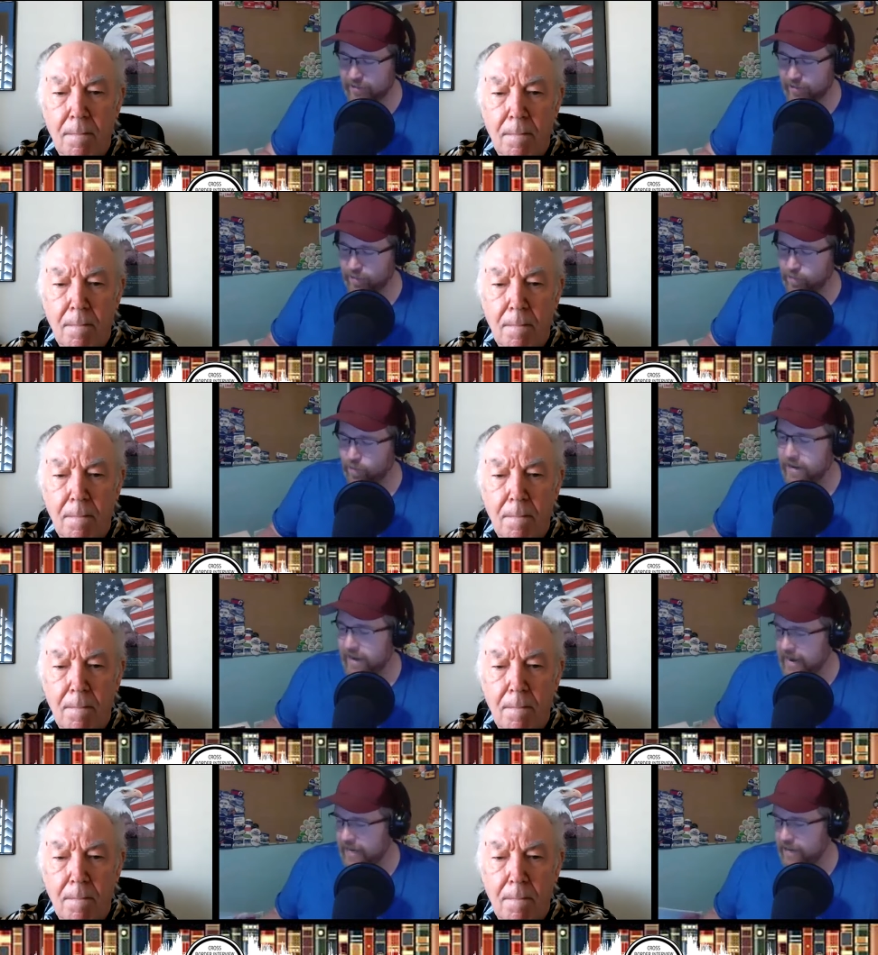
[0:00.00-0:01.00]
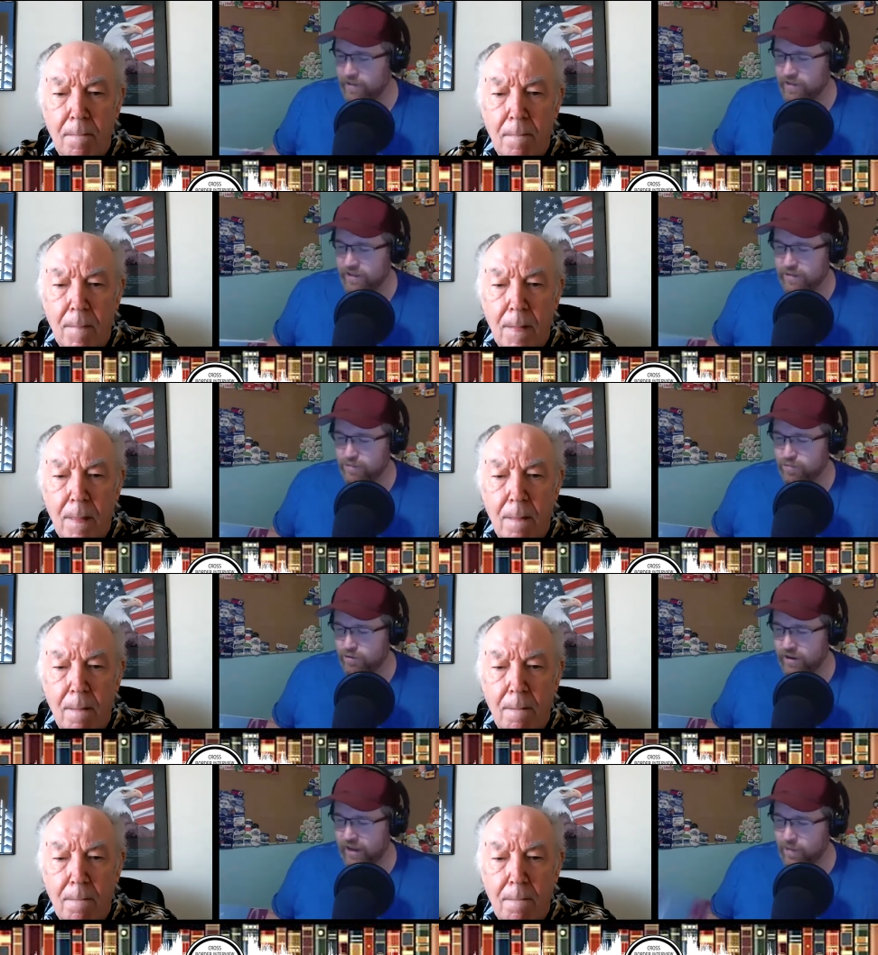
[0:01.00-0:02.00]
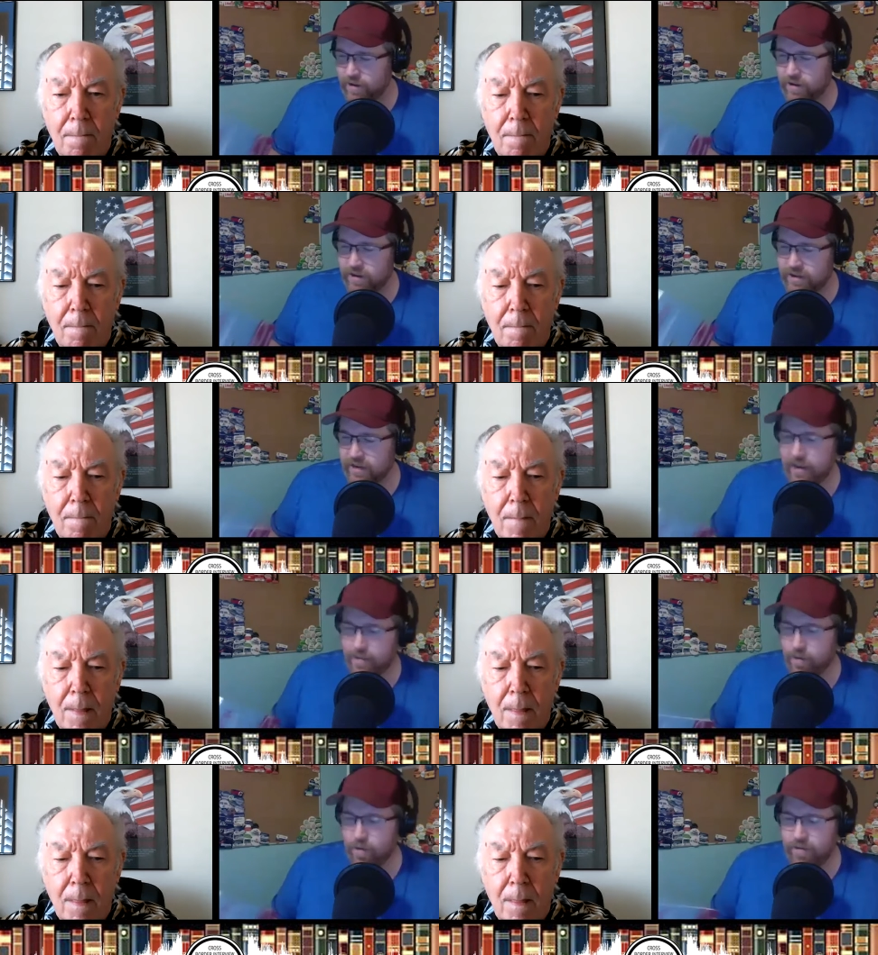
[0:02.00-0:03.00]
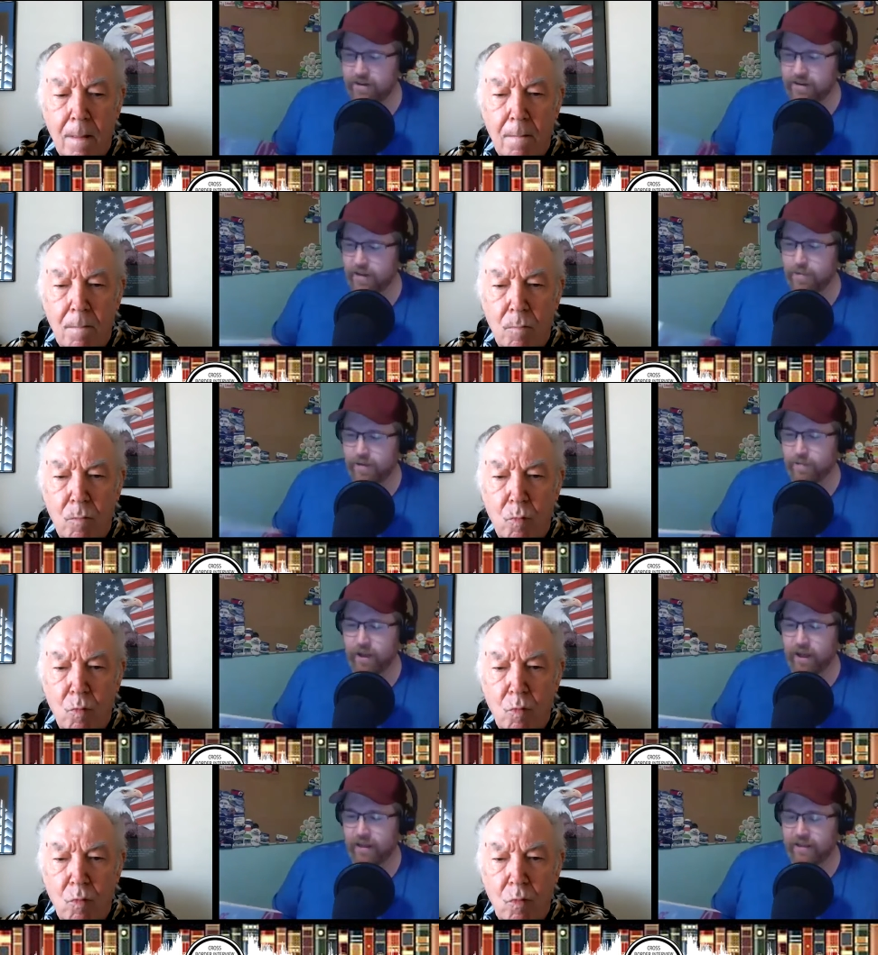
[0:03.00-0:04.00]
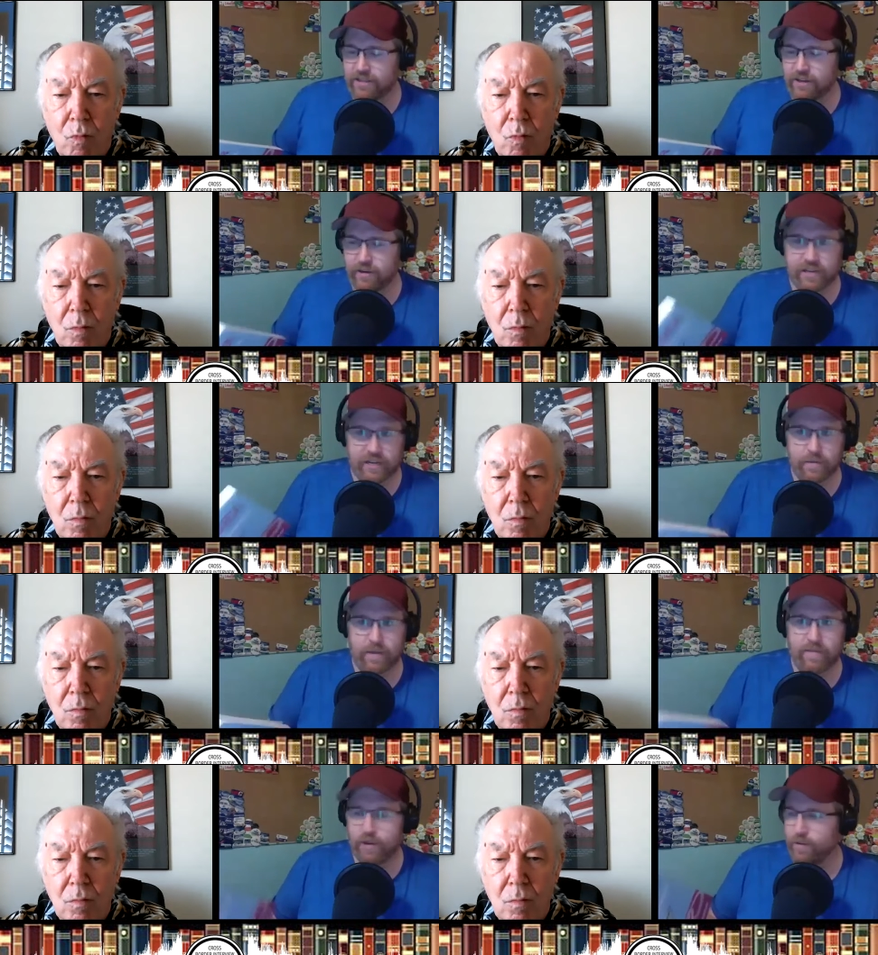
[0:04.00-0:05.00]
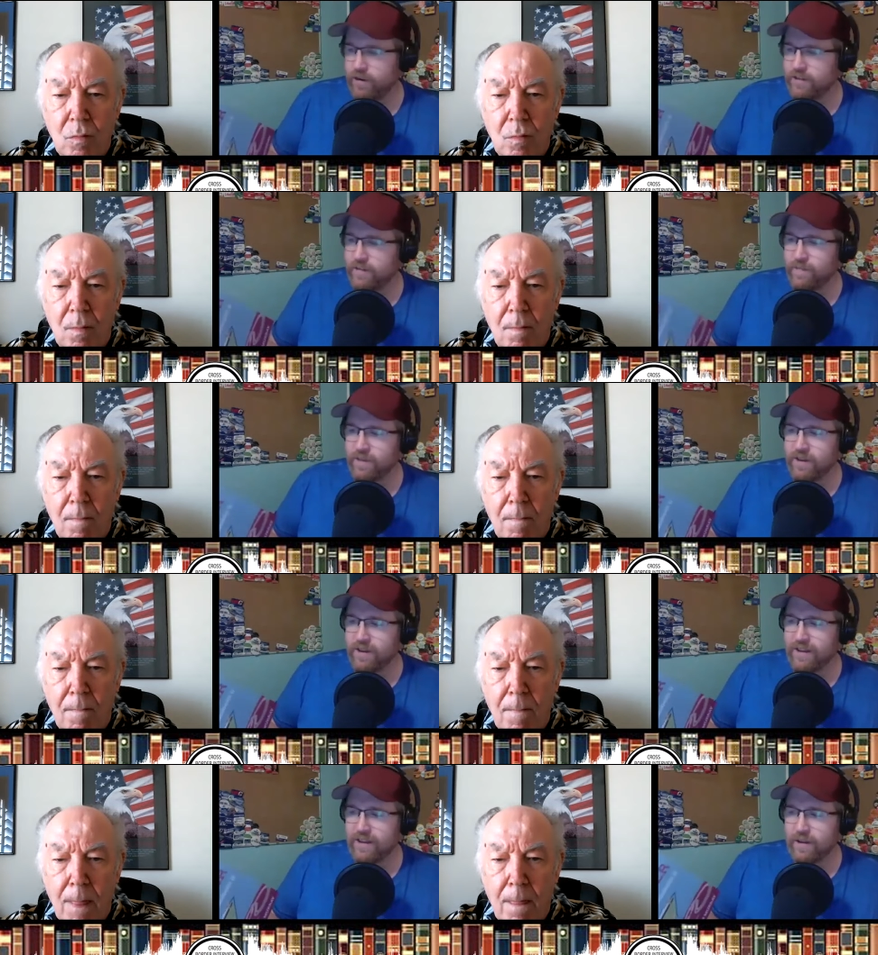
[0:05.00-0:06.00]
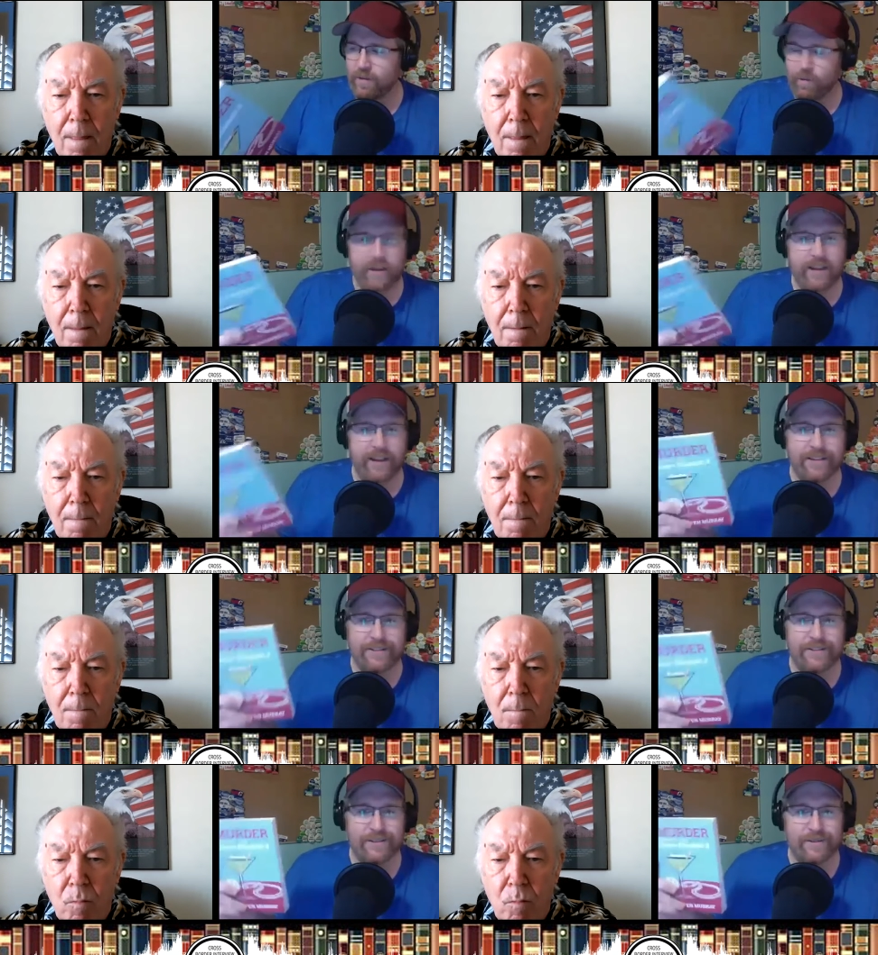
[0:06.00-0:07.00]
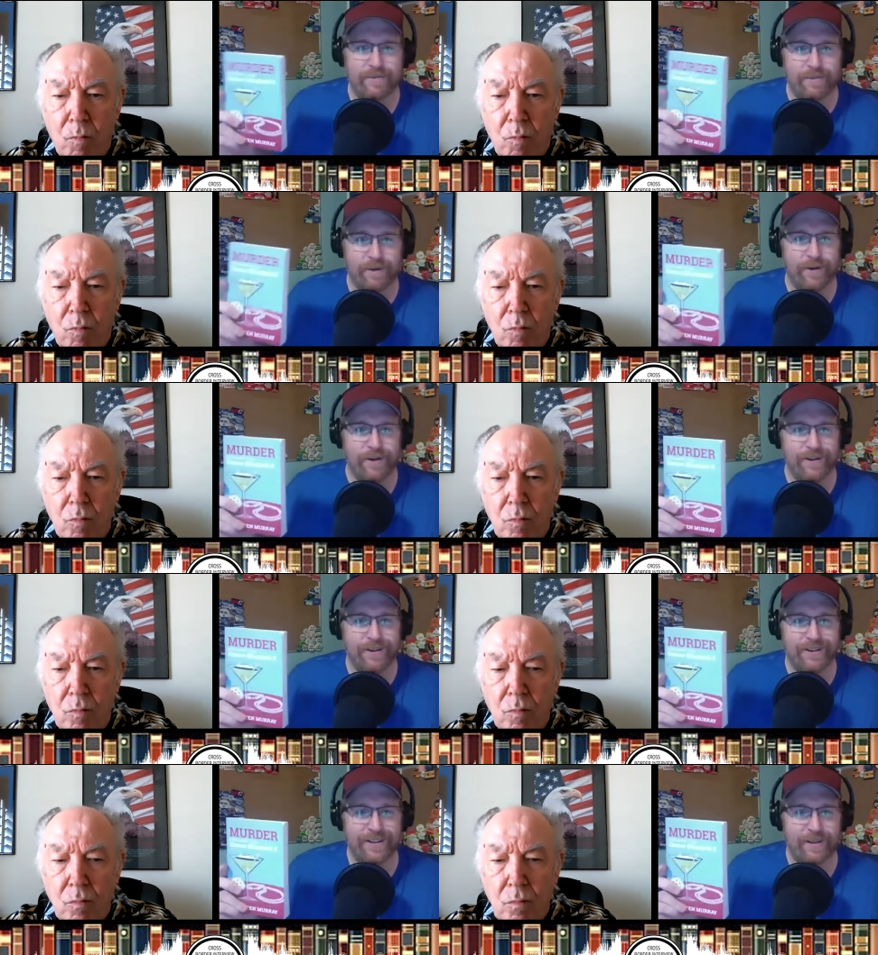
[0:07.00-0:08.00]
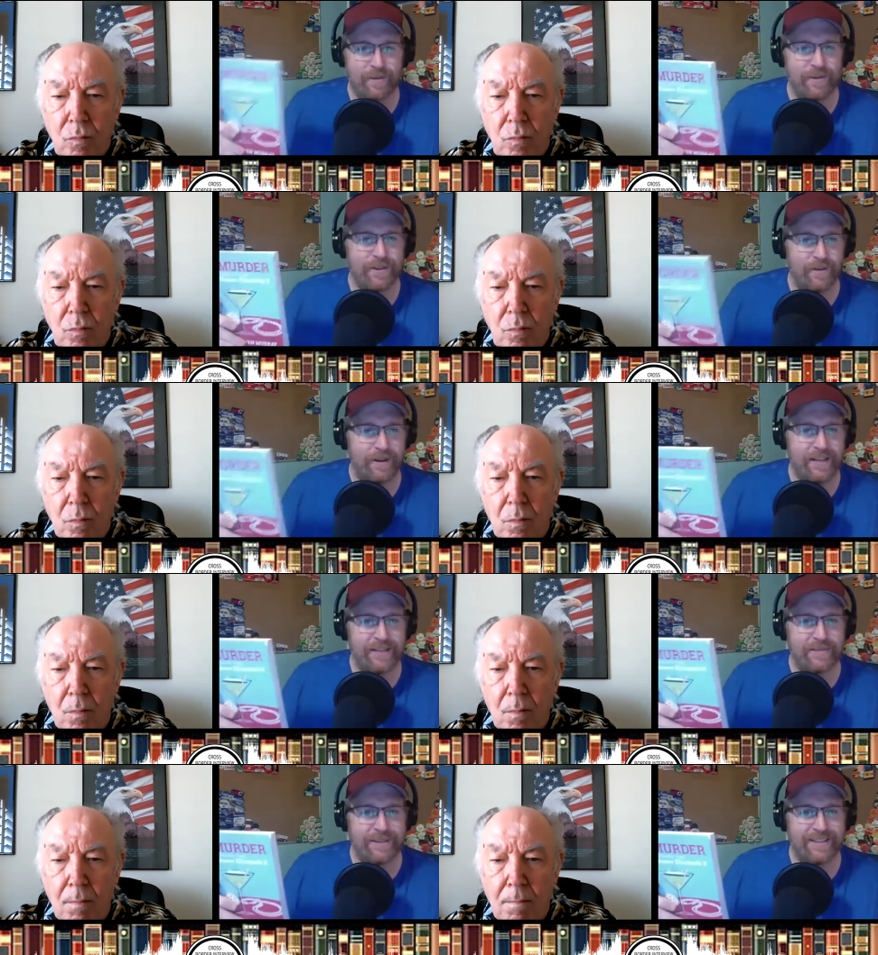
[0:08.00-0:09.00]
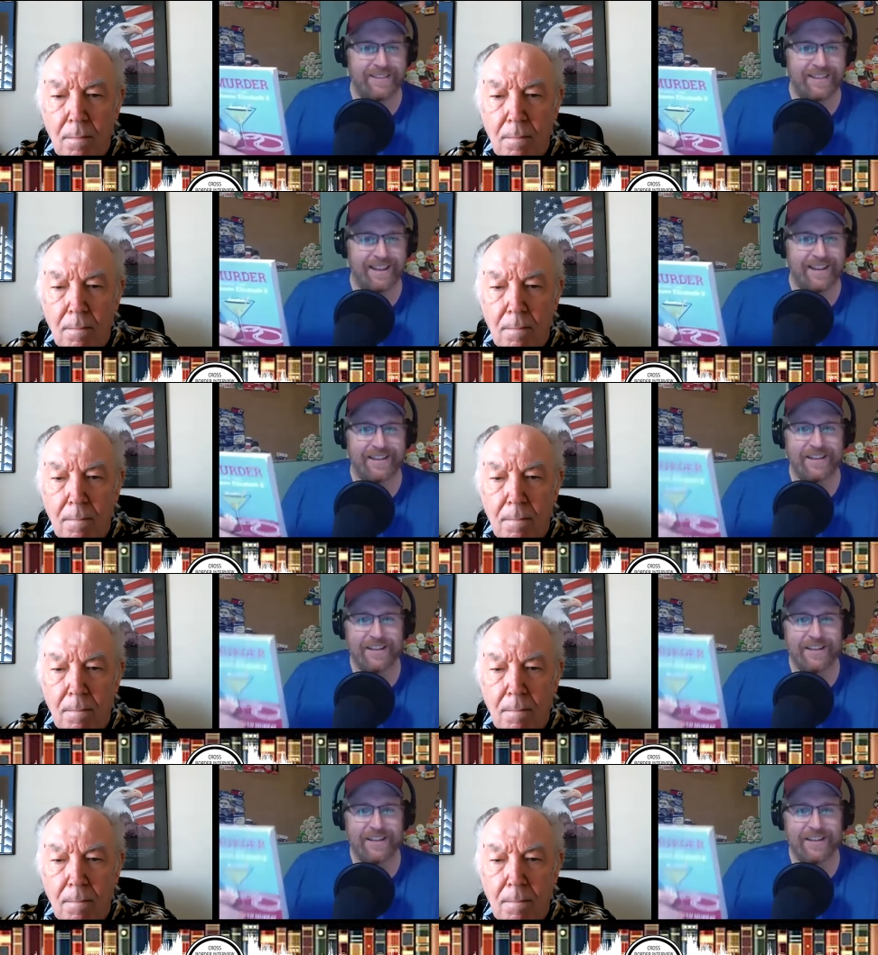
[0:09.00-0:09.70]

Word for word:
Speaker 1: sort of one eighty with this book. I want you to take a moment and tell my uh, listeners and to my viewers, what is Murder Aboard the Queen Elizabeth the Second?